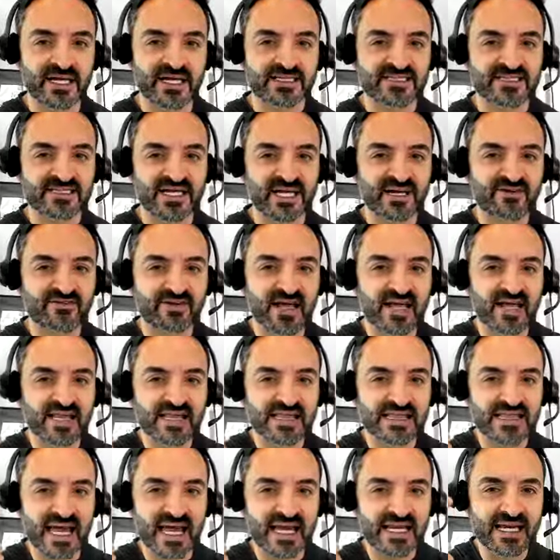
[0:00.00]
instead of
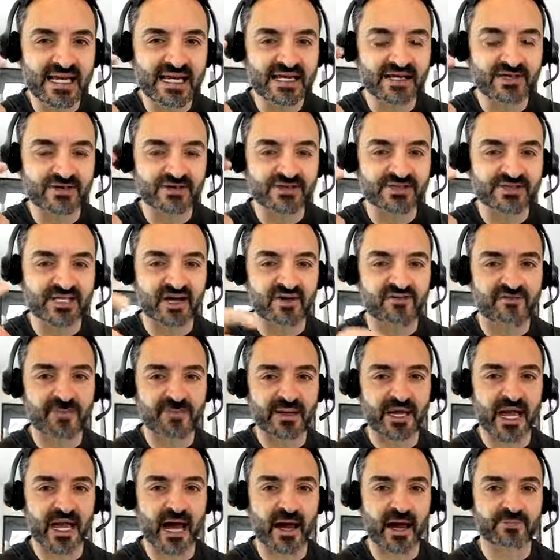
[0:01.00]
letting yourself be
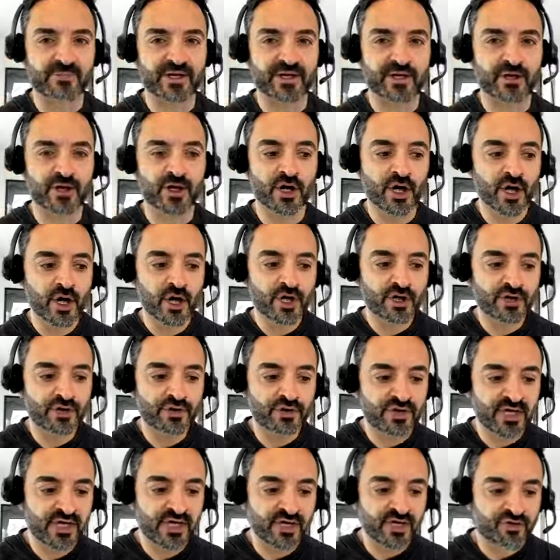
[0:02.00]
happier, you
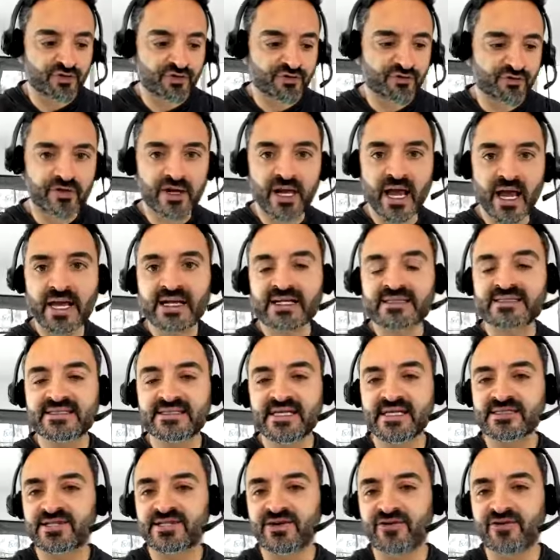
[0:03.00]
can create a
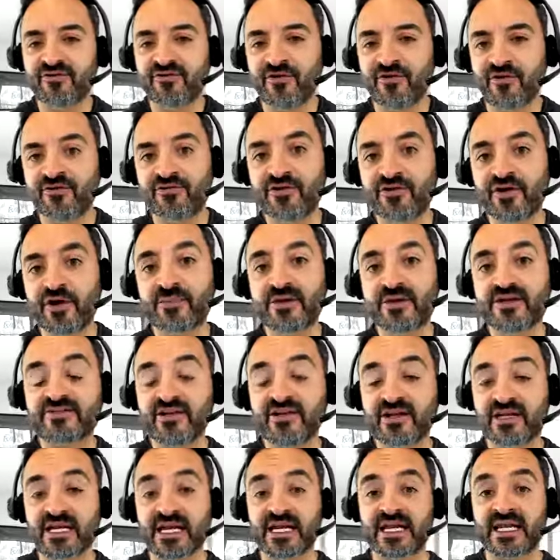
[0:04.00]
sense of fulfillment
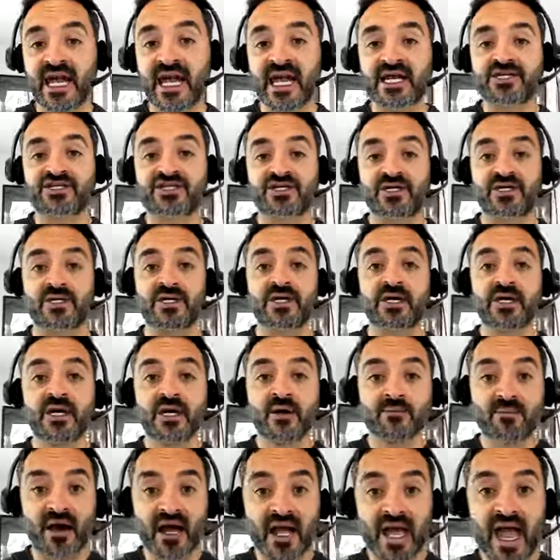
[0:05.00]
and connection
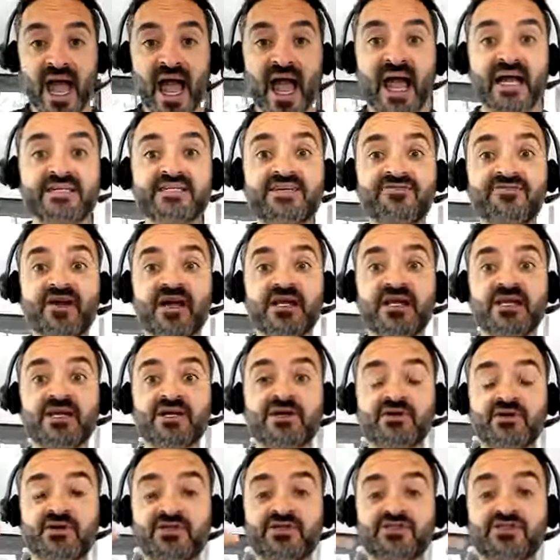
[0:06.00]
by activating
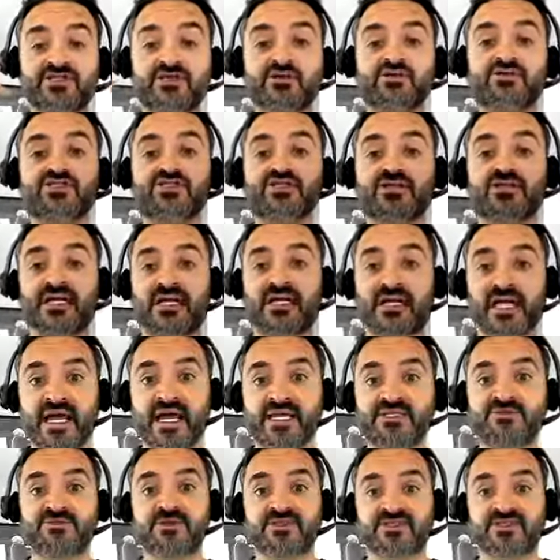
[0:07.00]
your social
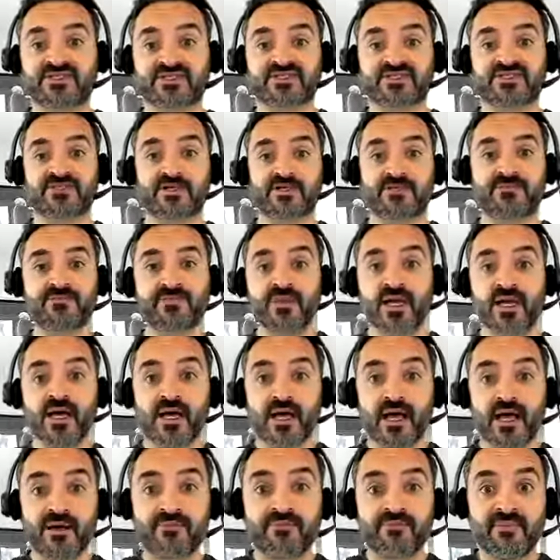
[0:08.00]
engagement system
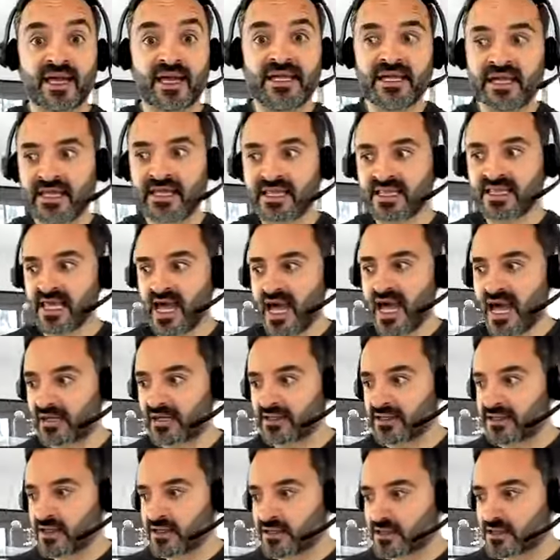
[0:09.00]
and making that
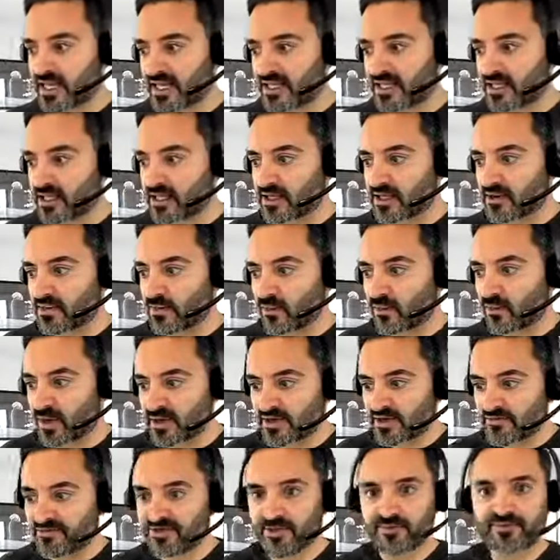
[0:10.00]
like one
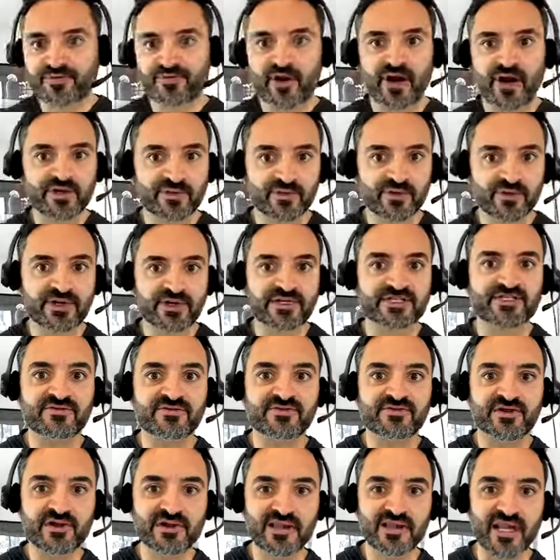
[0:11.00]
of the priorities of
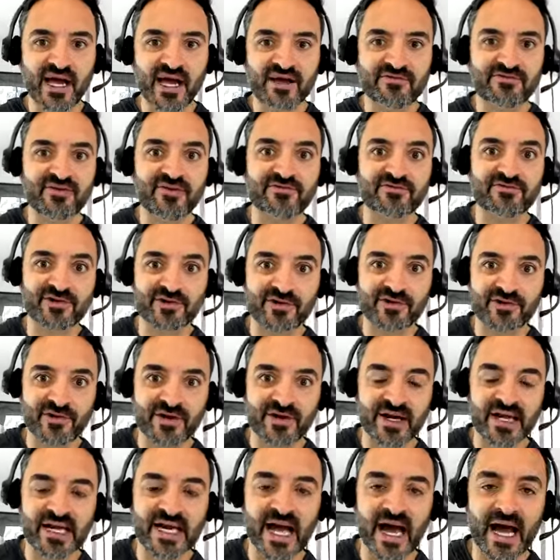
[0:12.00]
your life of
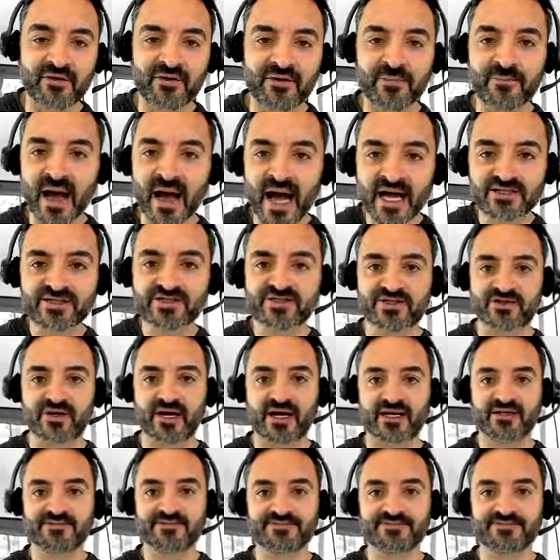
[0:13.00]
learning how to master it.